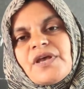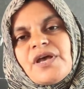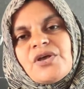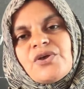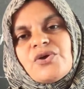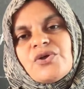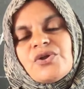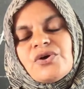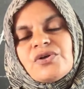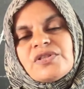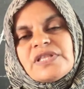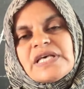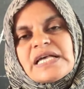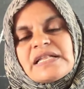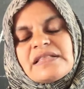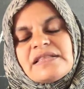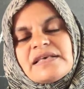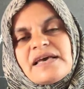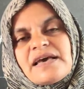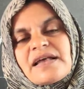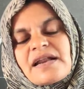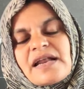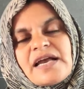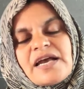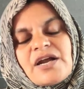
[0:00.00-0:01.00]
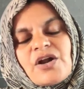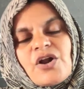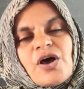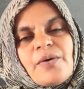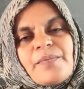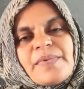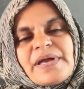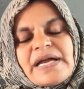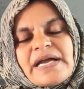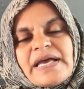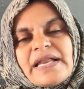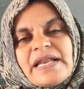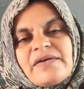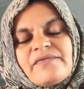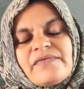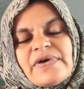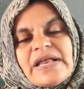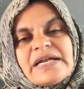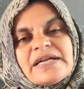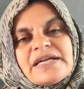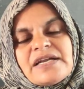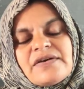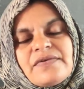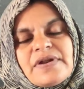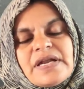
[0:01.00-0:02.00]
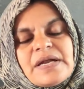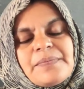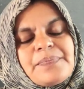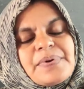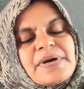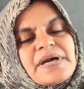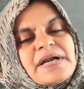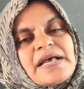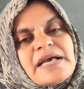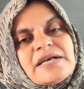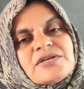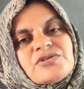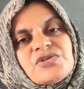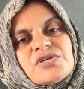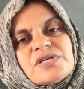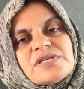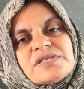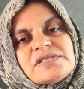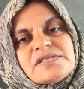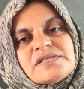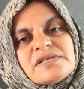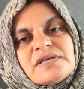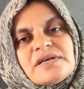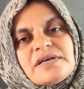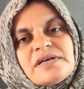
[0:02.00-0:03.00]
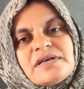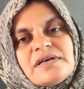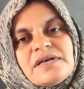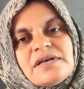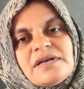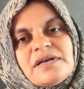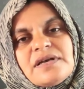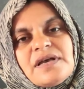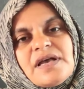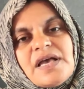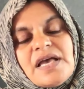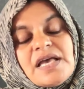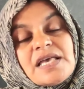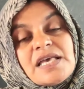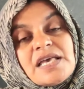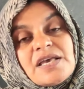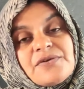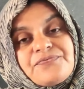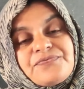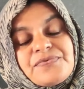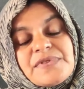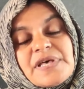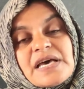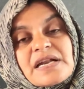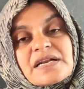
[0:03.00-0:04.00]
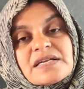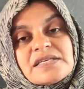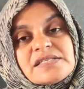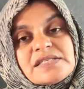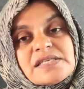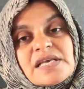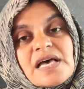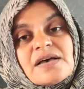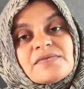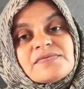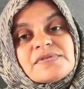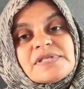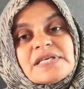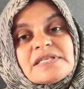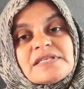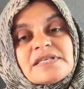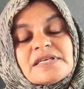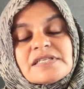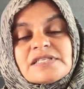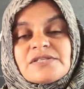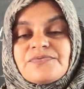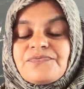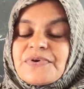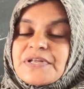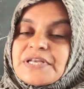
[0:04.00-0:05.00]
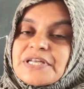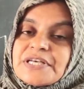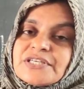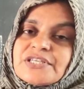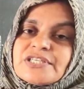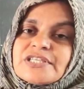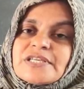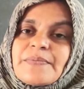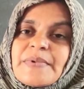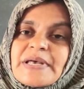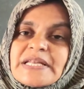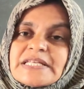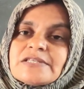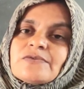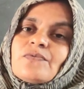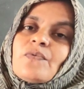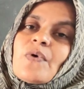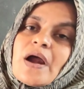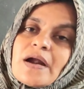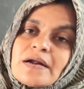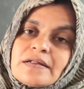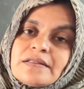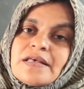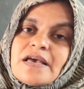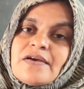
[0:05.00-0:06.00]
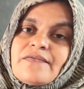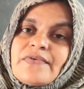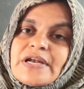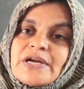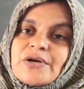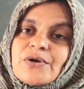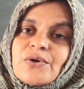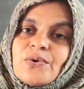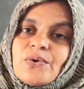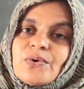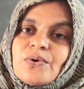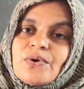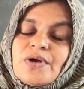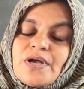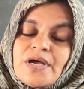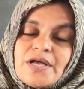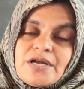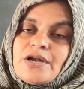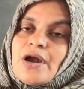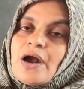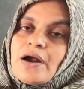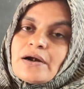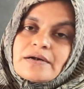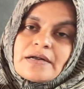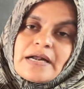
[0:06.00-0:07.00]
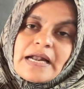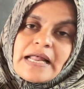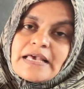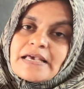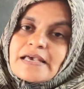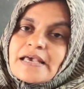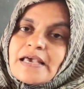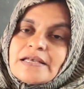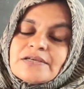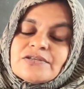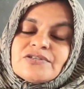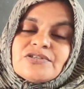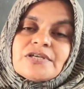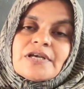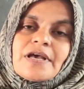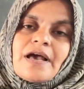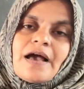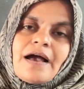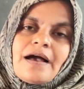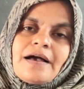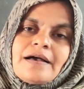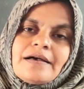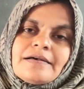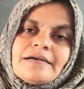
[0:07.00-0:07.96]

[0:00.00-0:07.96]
You know that they are economically well developed nations. If their reserves it is finished, means what they will do? Not like India.